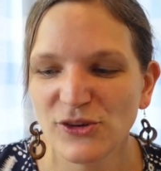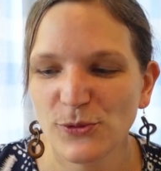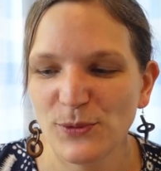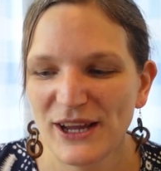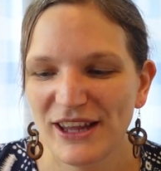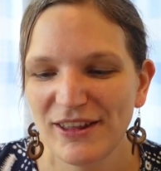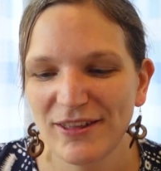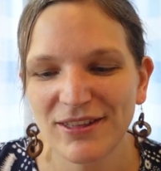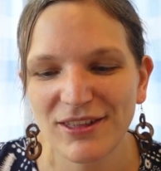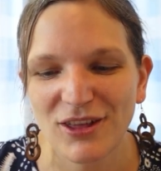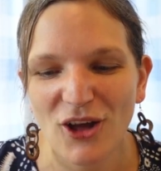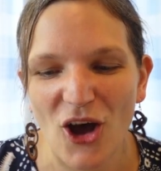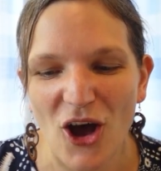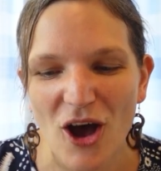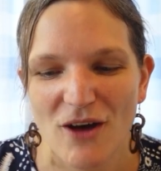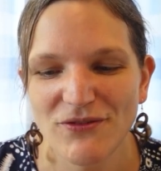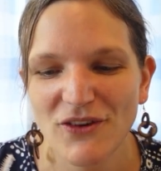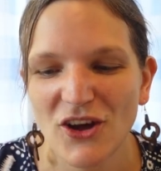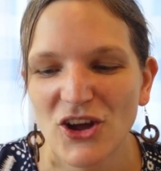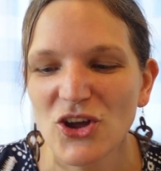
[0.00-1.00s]
we
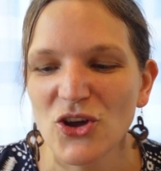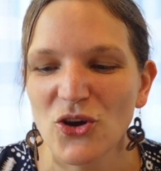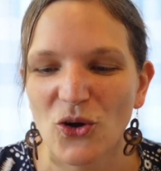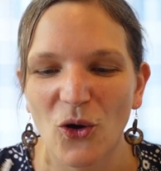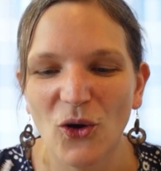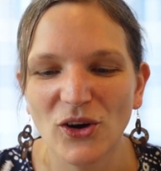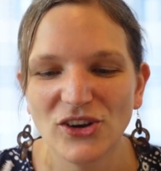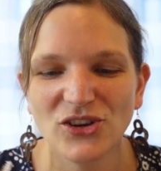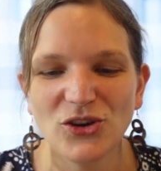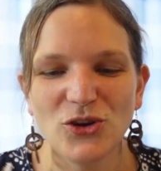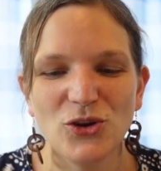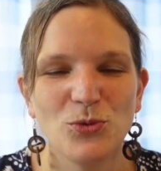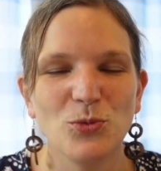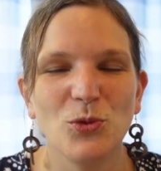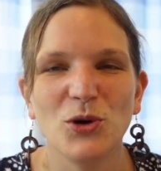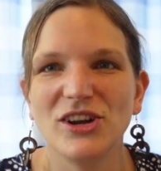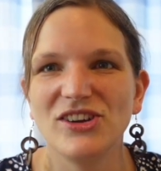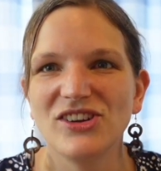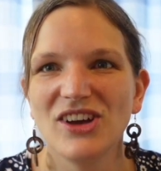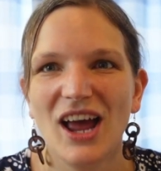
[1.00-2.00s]
serve a God who
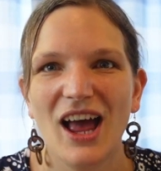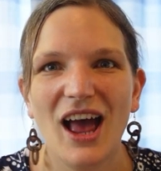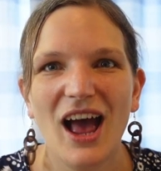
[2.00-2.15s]
would